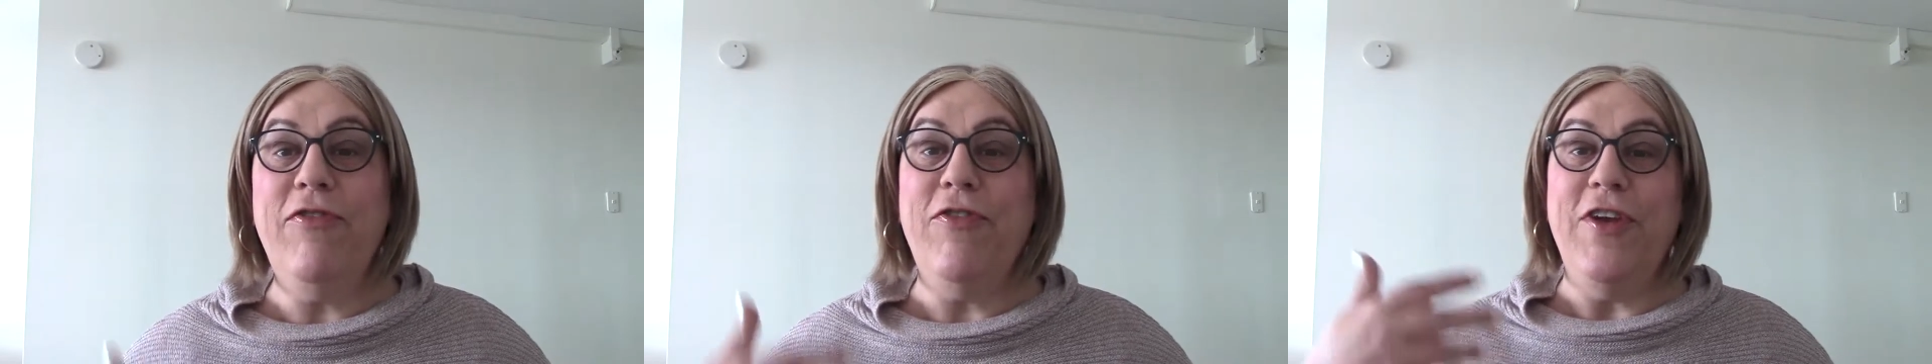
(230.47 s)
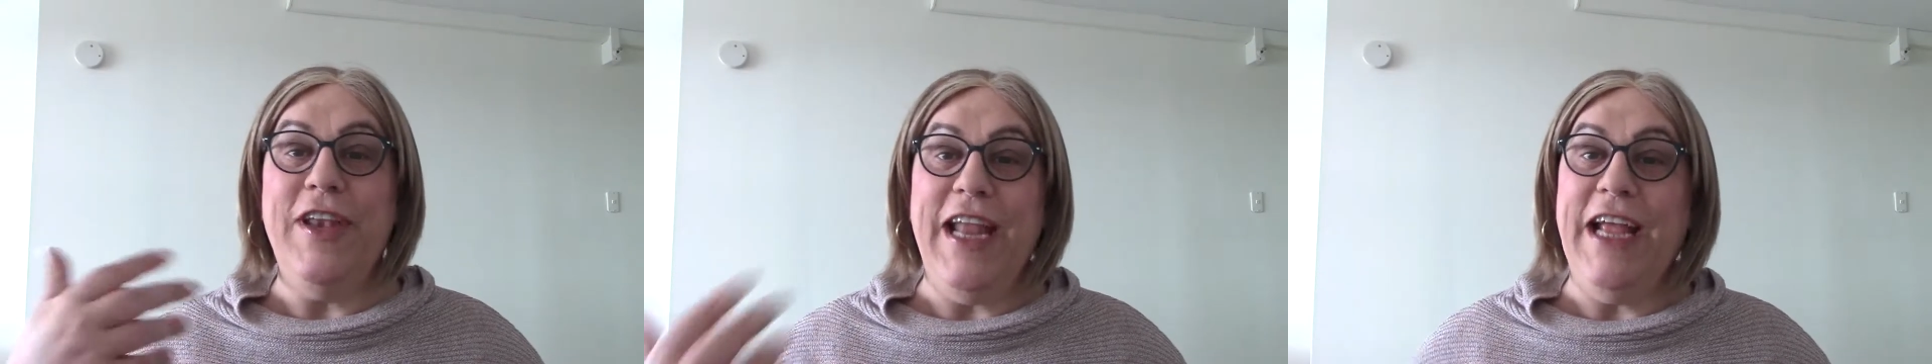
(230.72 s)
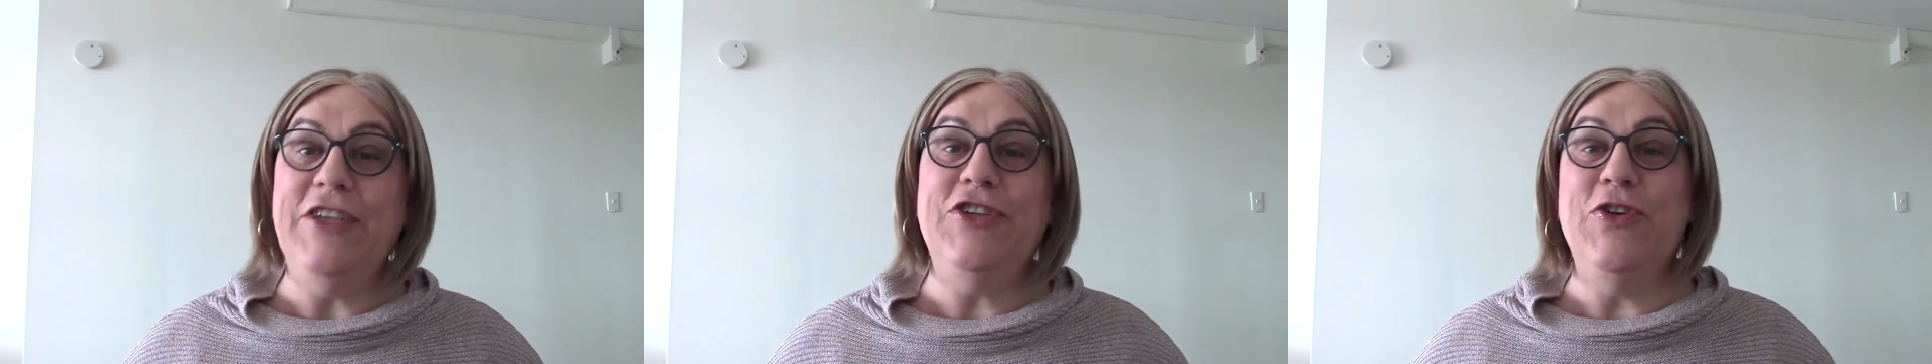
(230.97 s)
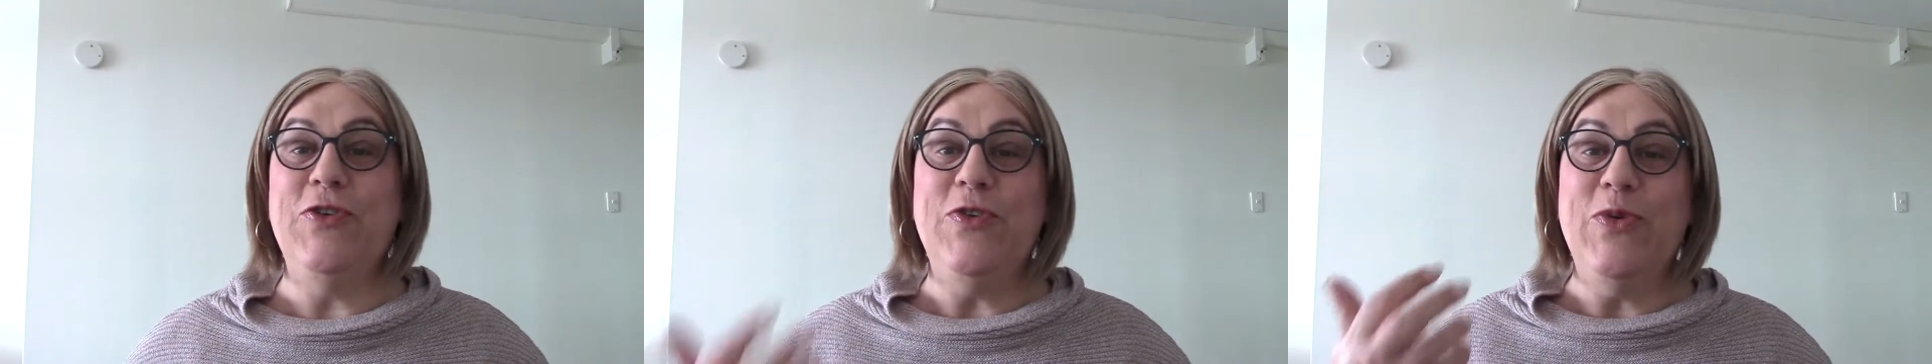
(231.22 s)
for
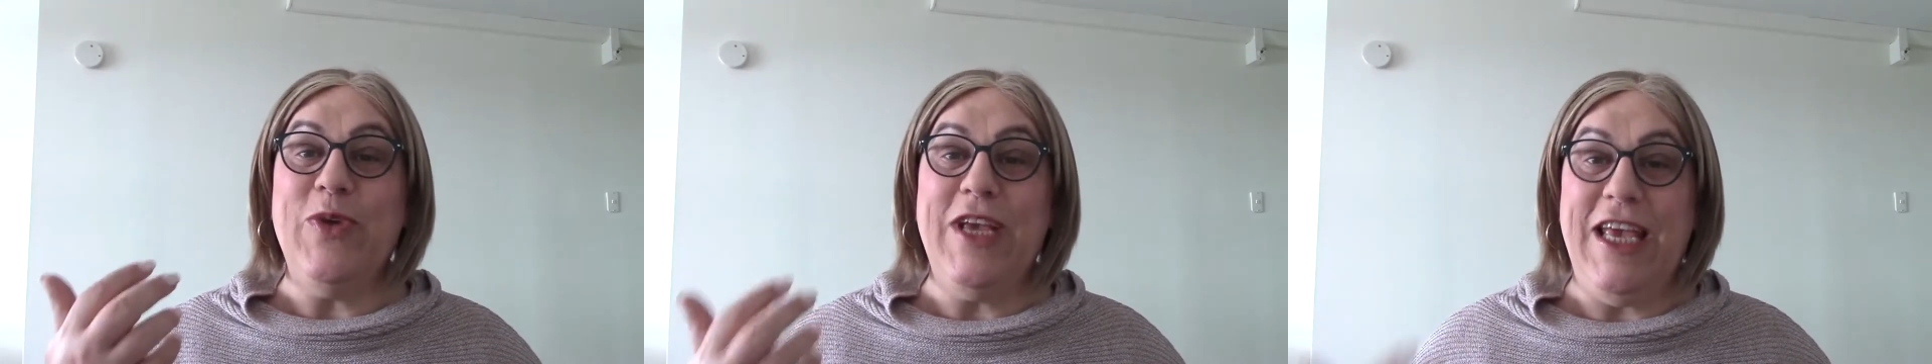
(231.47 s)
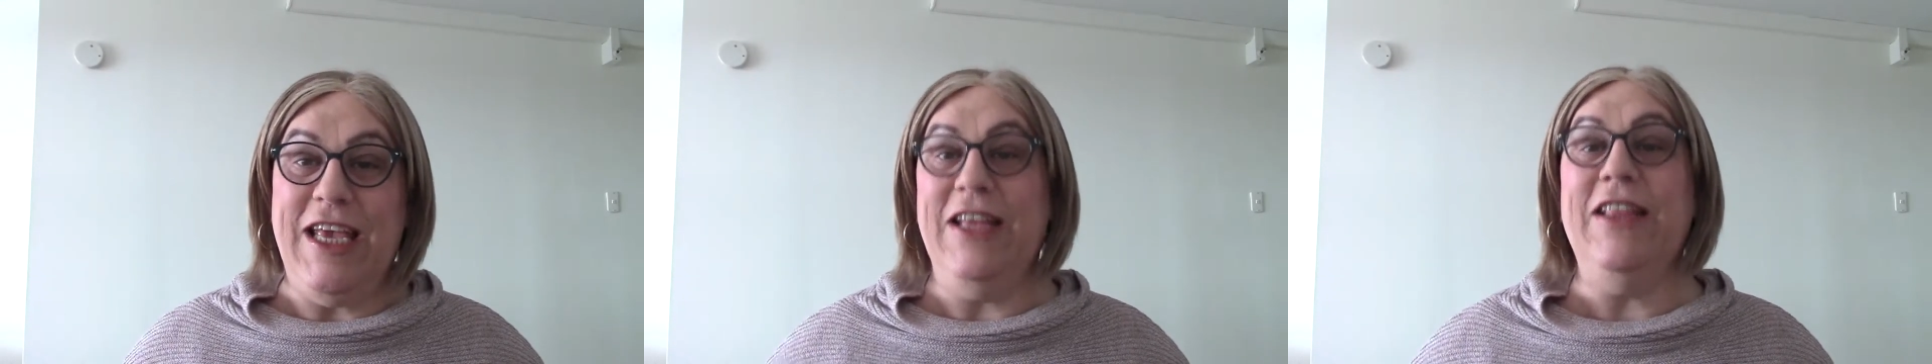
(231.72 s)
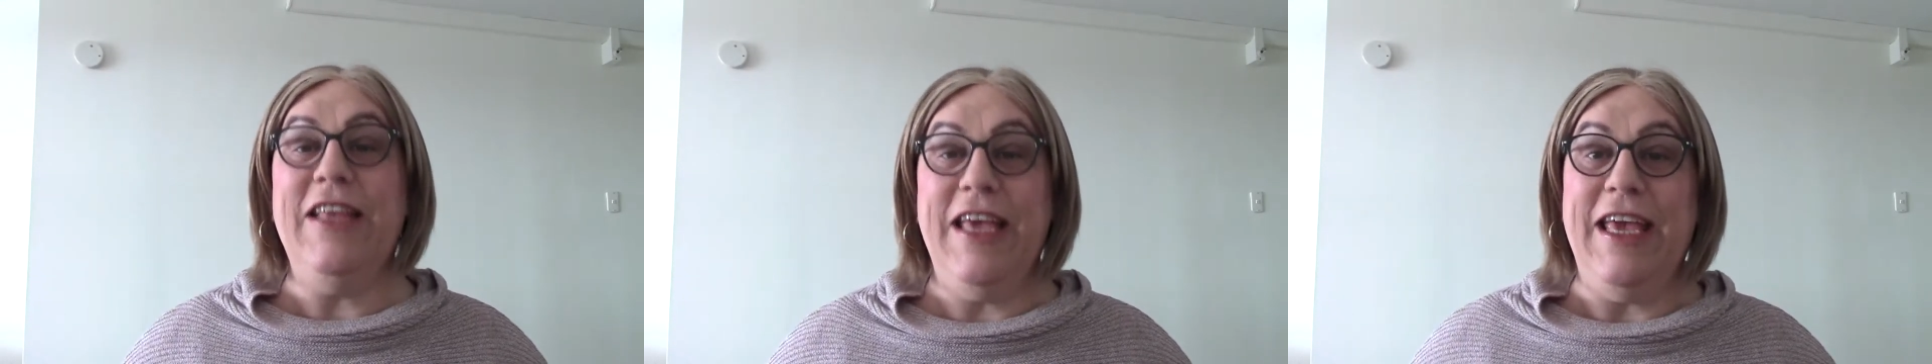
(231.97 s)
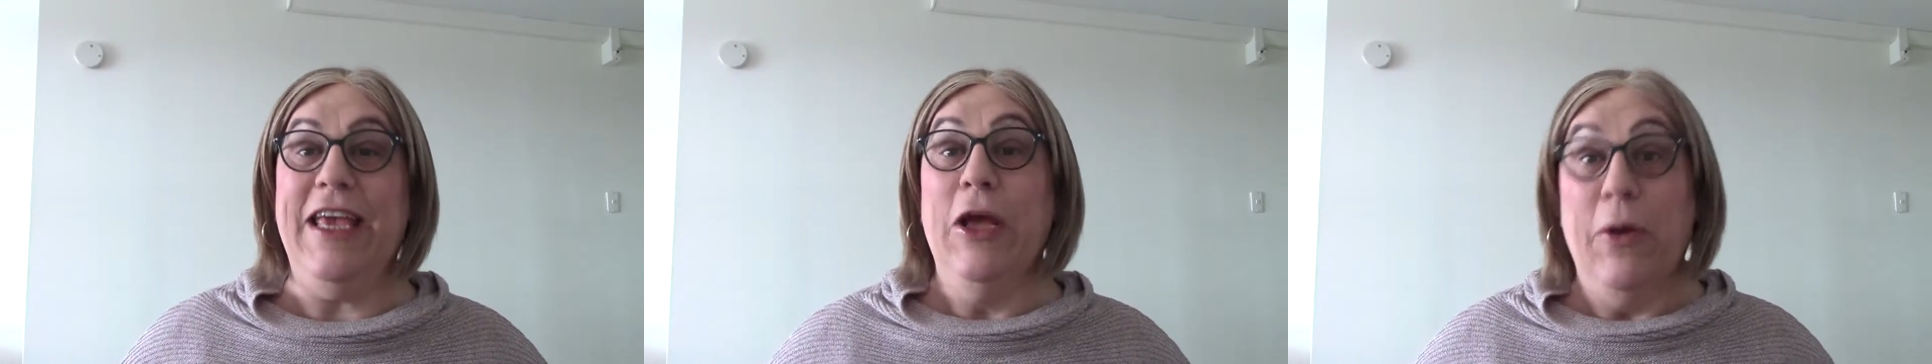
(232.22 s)
nature to kill
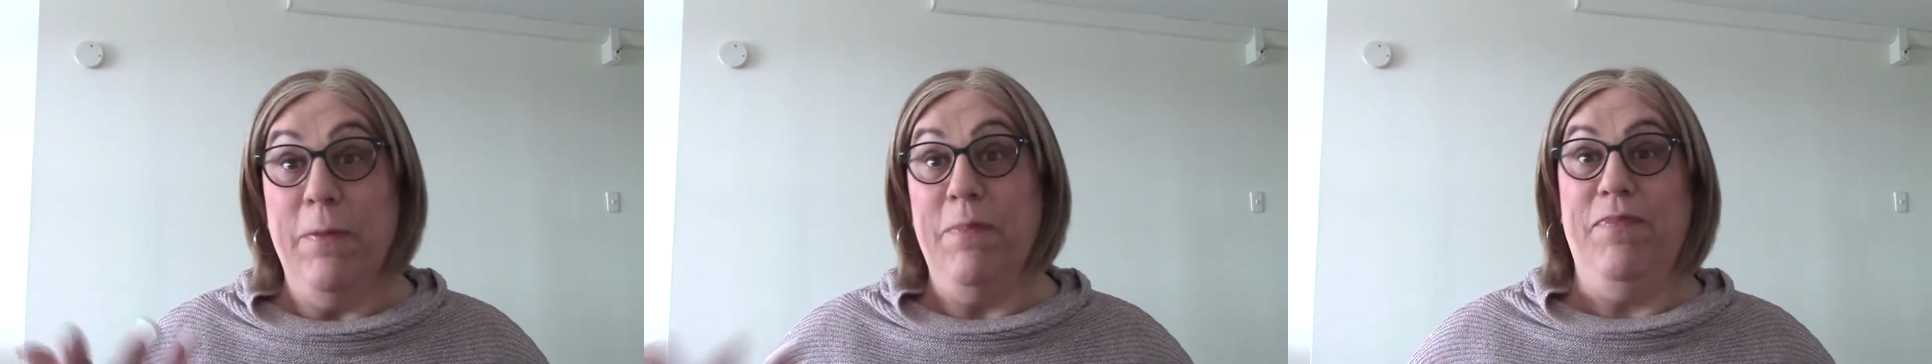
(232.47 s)
him.